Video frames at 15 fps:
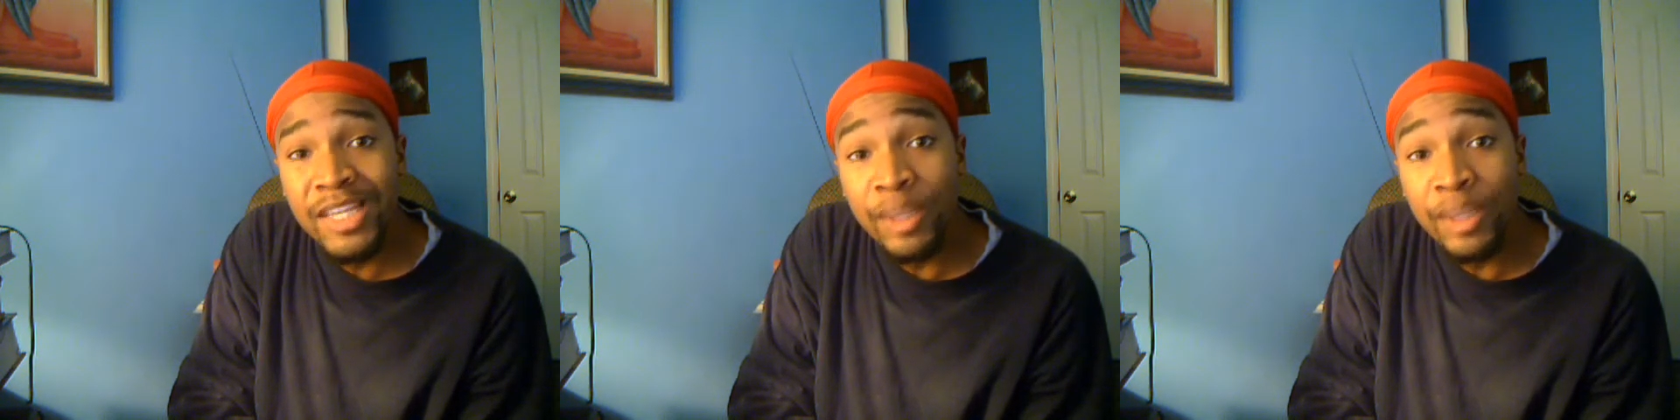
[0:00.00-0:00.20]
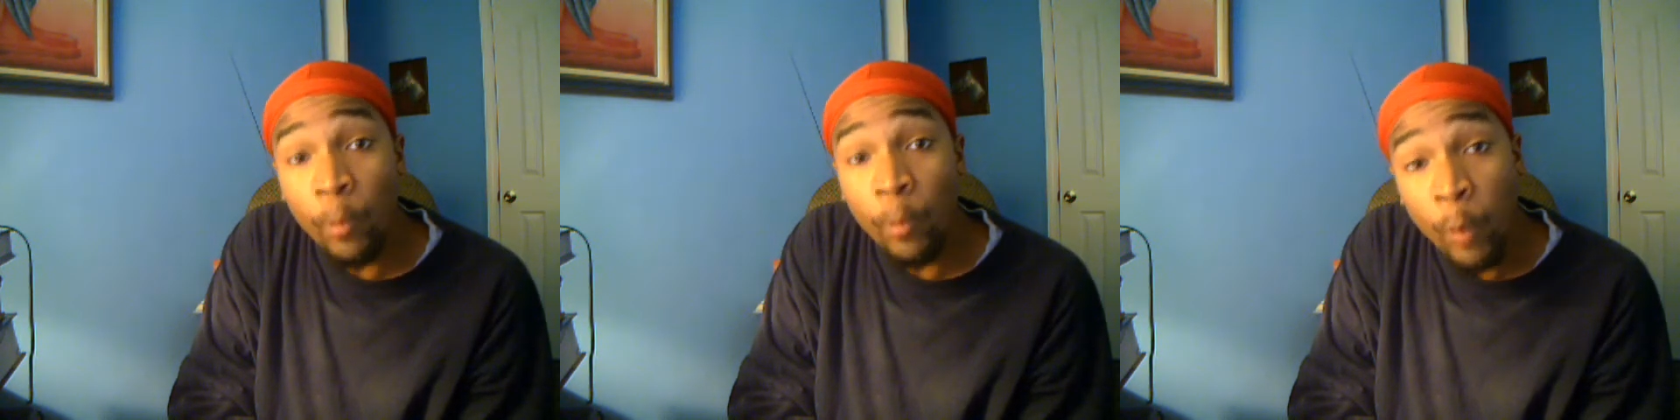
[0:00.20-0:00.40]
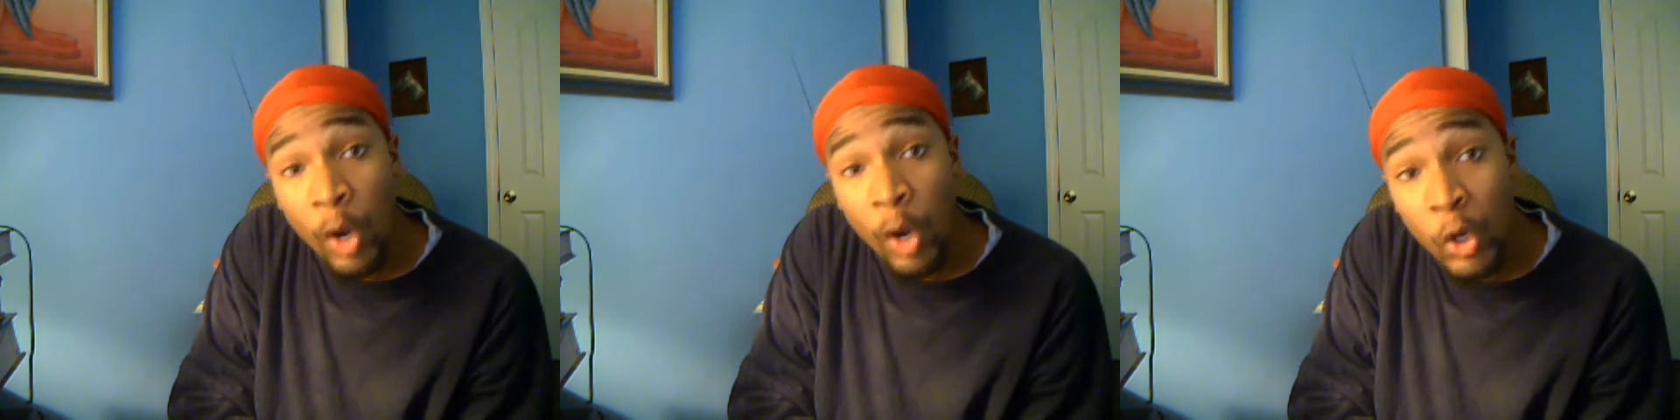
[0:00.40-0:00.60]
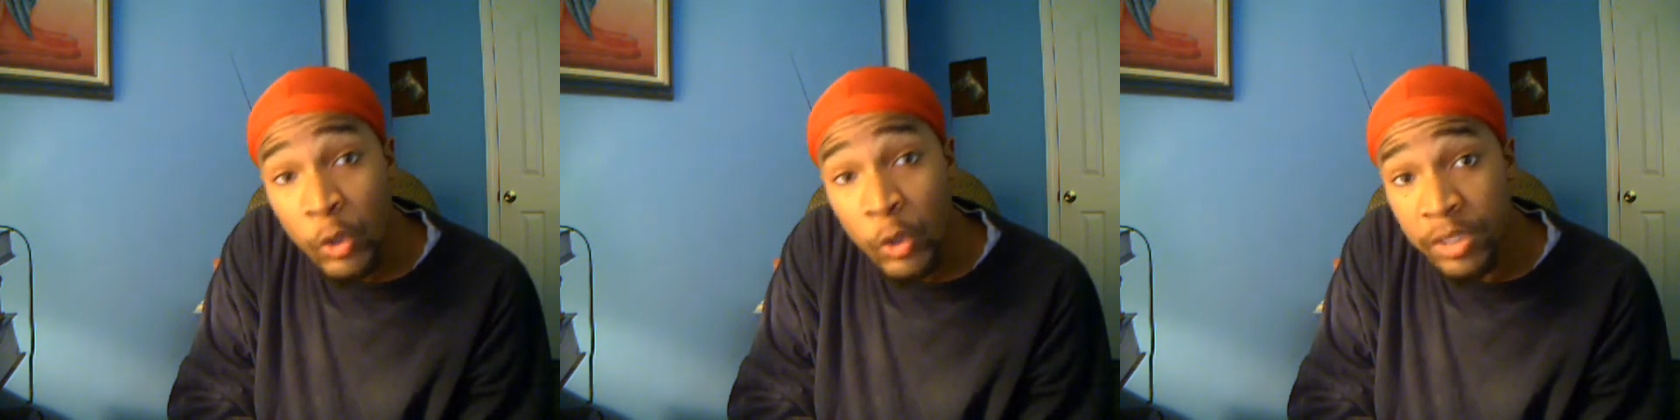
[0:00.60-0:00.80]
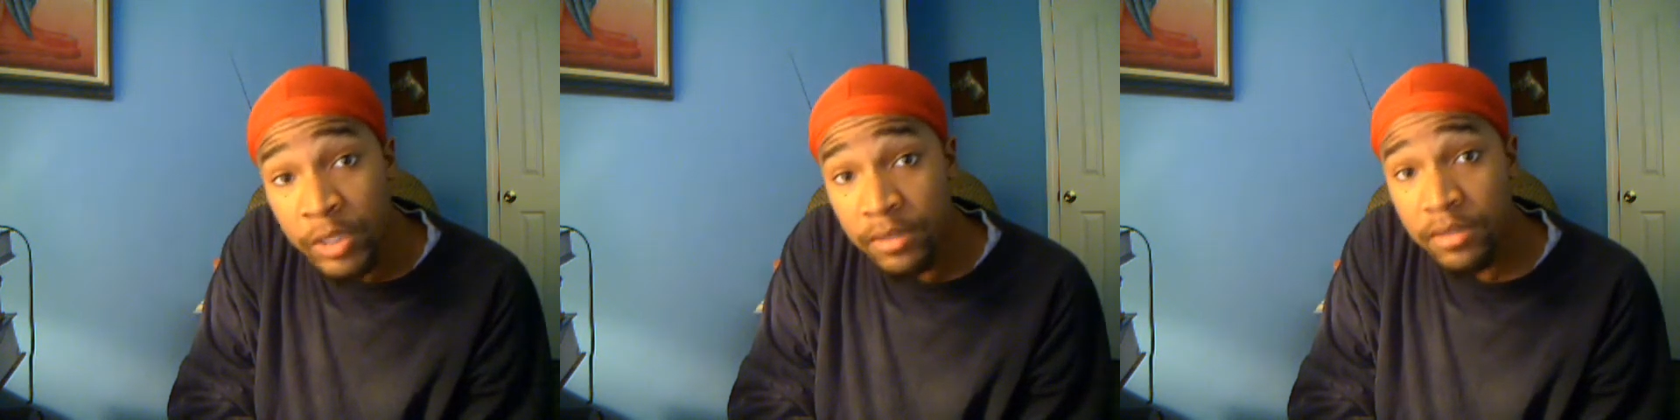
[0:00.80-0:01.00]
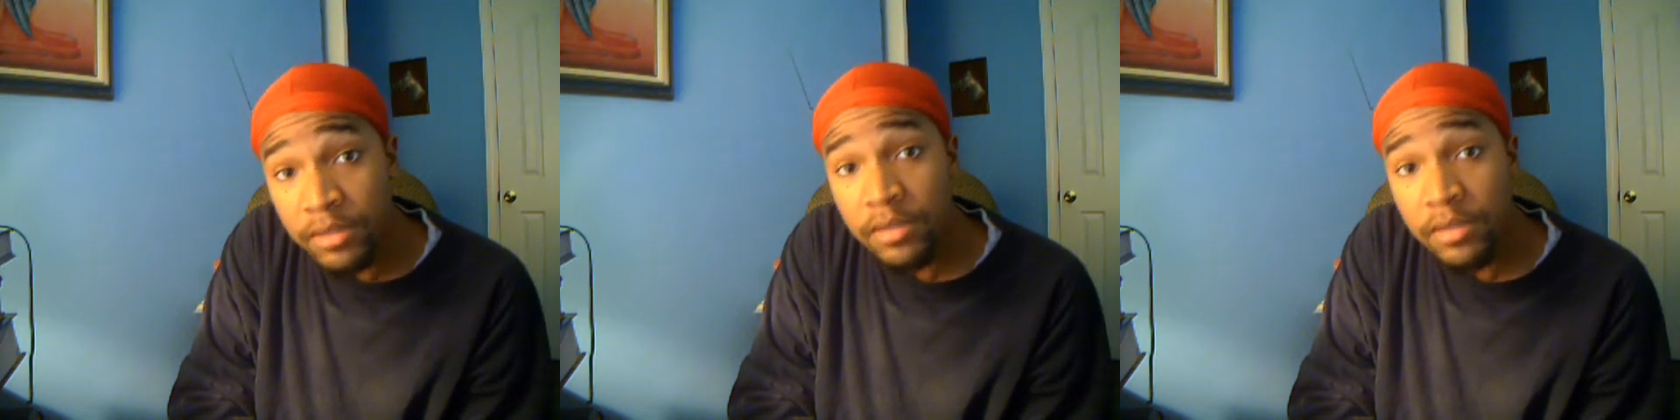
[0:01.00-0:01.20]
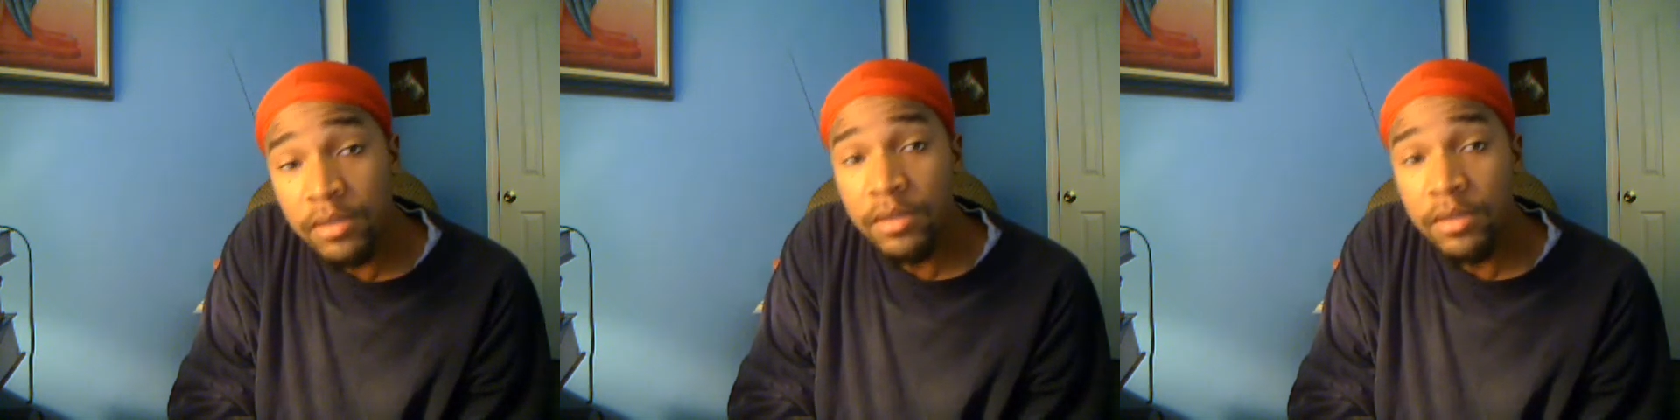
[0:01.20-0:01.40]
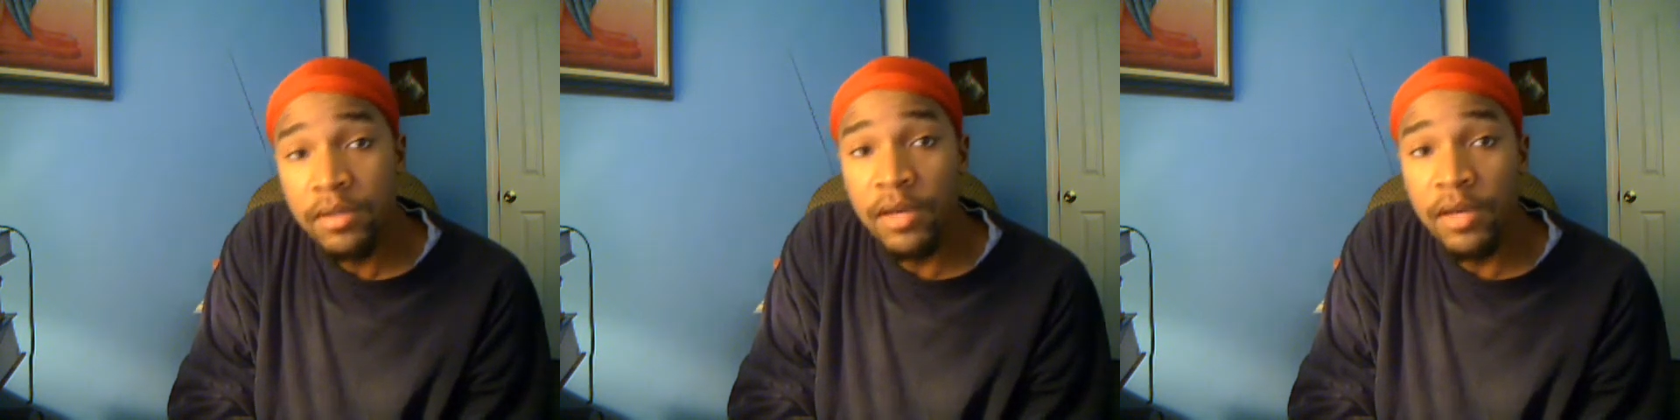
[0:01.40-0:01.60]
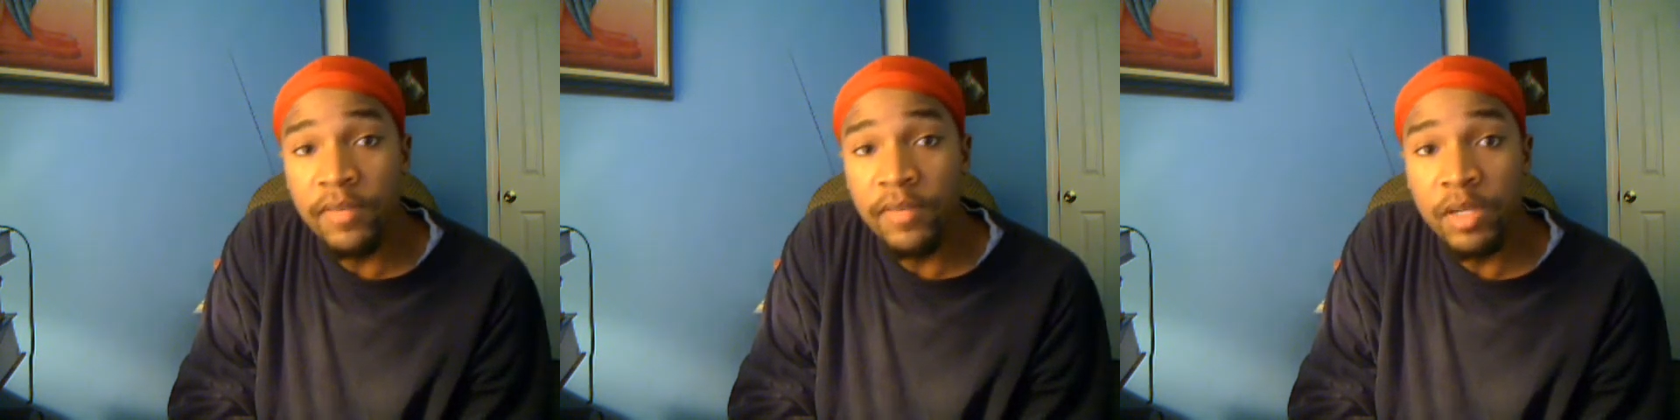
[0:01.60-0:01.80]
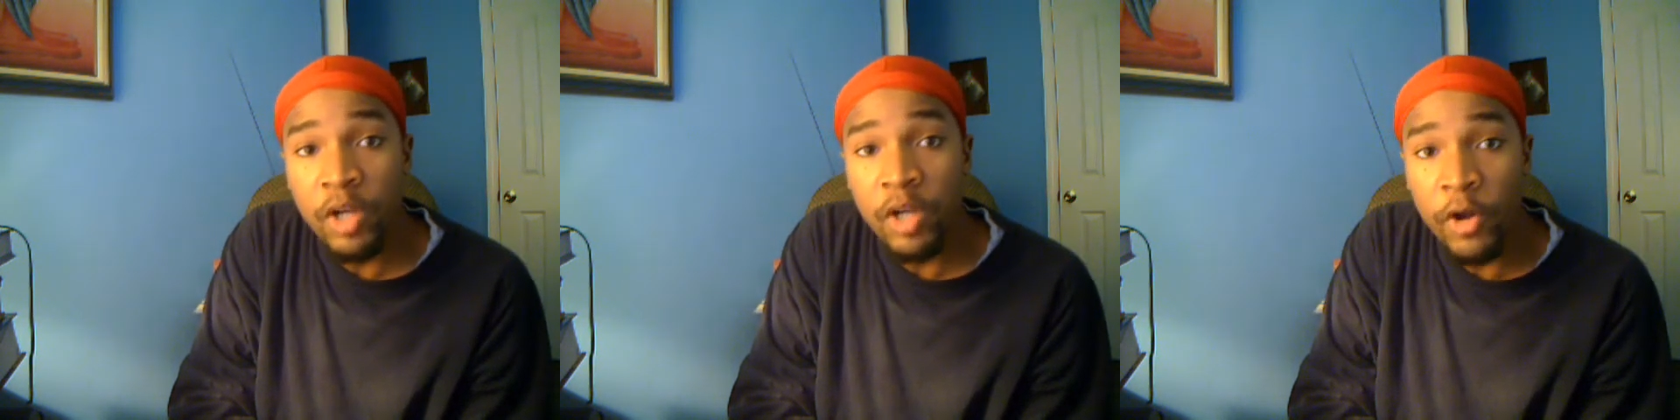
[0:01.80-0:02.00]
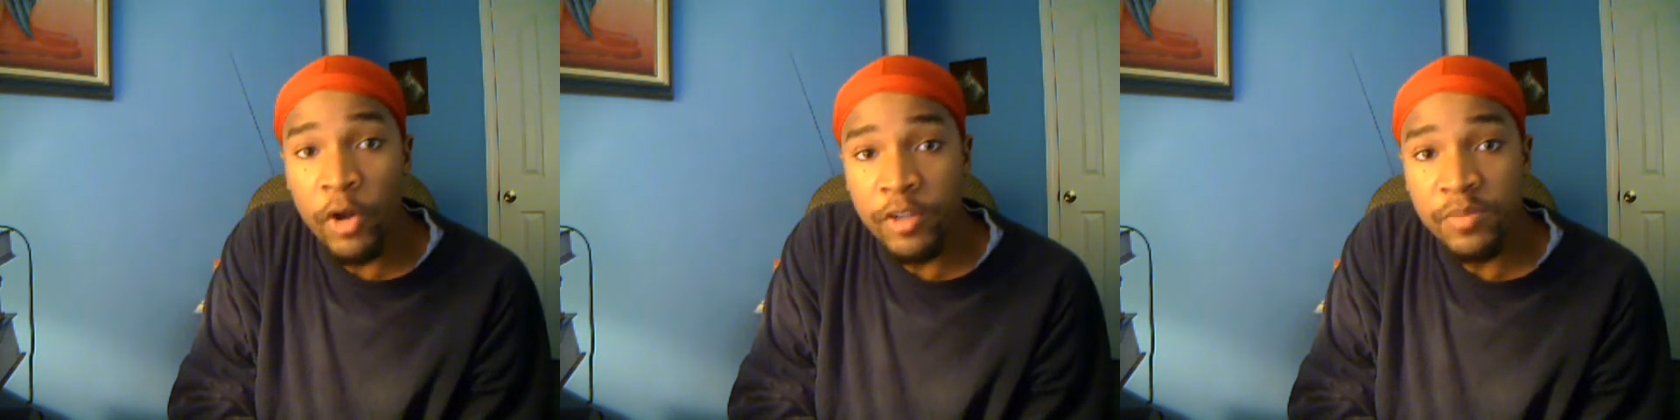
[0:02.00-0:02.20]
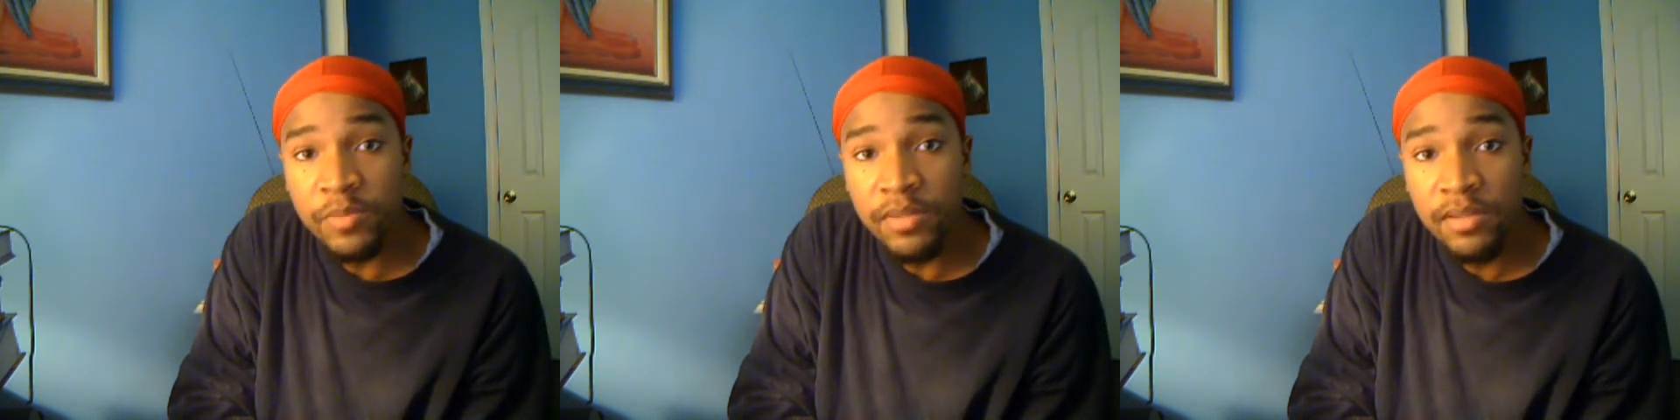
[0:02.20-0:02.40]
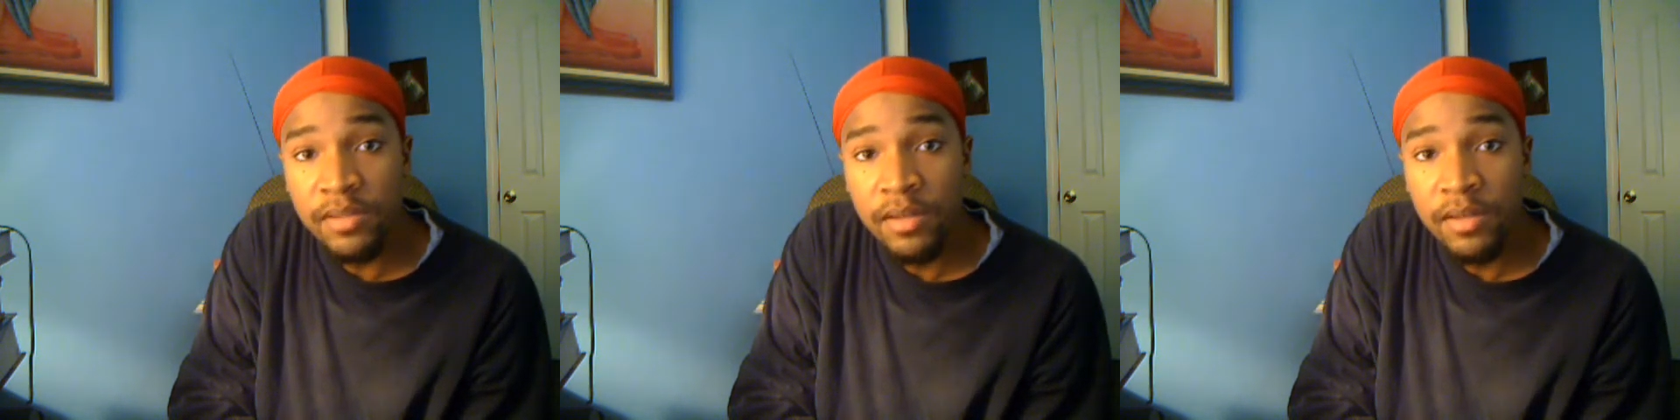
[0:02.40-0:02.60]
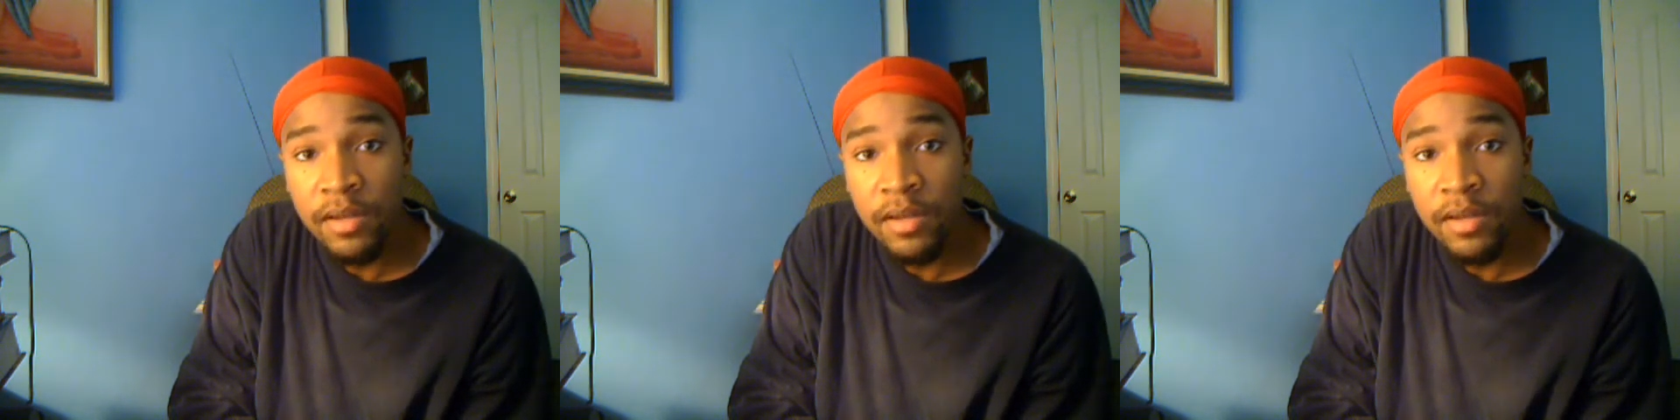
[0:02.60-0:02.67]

the word of encouragement.